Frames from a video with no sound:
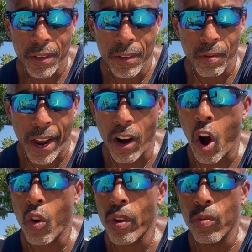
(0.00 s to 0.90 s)
right,
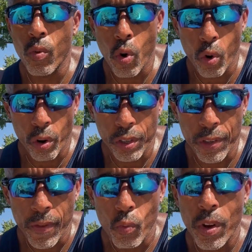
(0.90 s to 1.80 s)
our
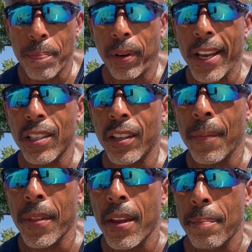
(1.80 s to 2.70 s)
rewards, we place
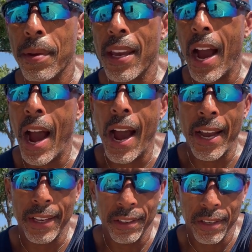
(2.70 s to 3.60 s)
them
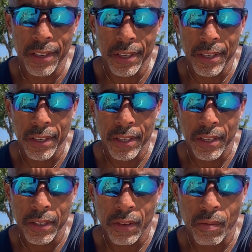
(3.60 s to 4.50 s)
behind,
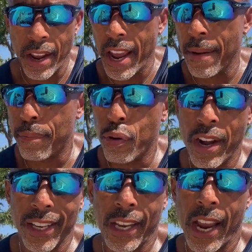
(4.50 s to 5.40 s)
right, and
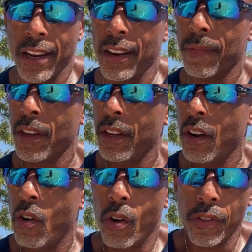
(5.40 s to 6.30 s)
predicated
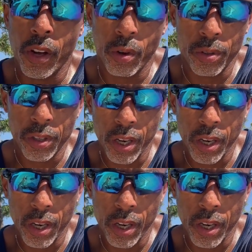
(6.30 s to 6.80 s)
on those